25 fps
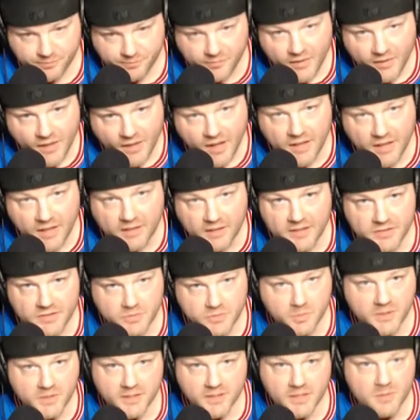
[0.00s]
at least
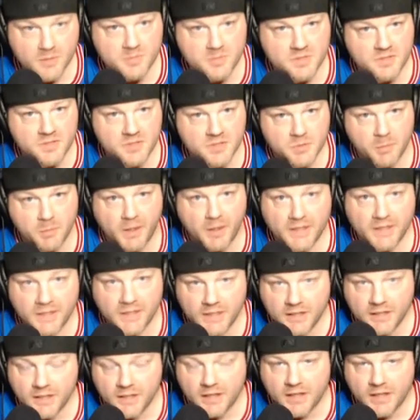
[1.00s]
when it comes to
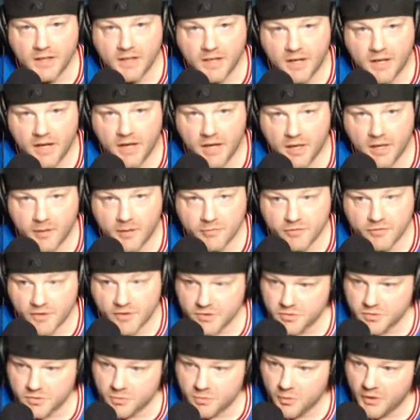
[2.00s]
Spidey.
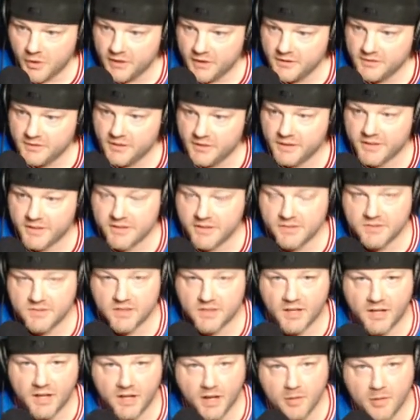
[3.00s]
First one is
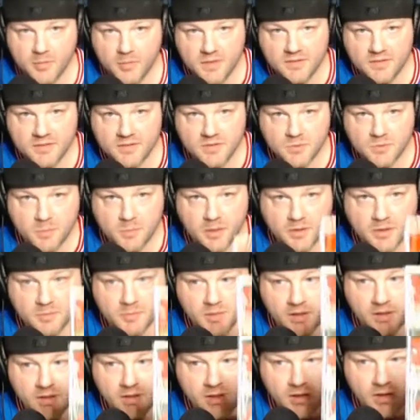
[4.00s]
Amazing
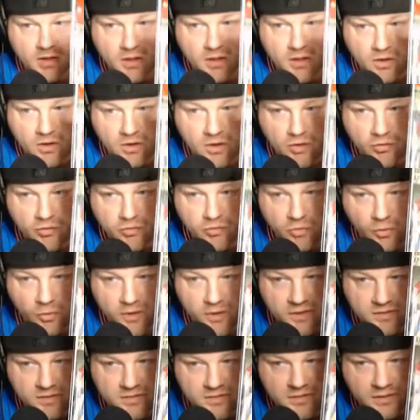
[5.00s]
Spider-Man
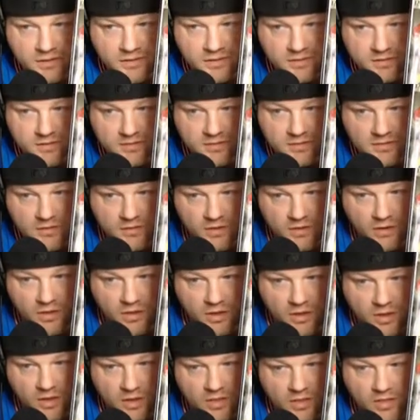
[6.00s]
46.
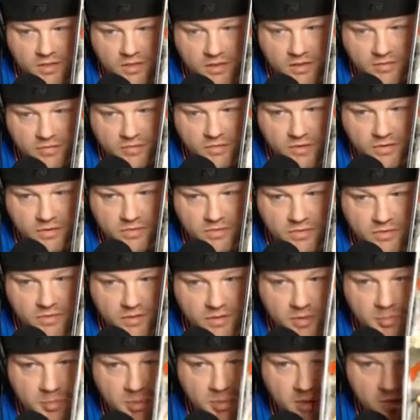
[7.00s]
The first
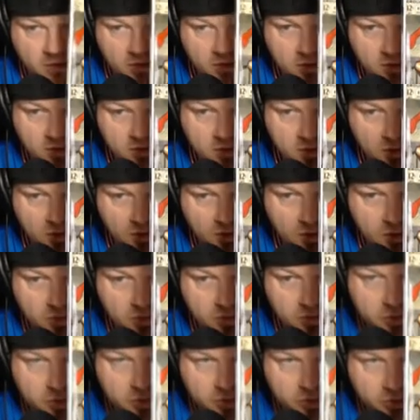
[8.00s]
appearance
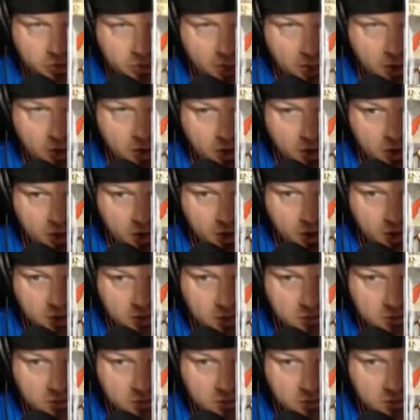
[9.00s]
of the Shocker.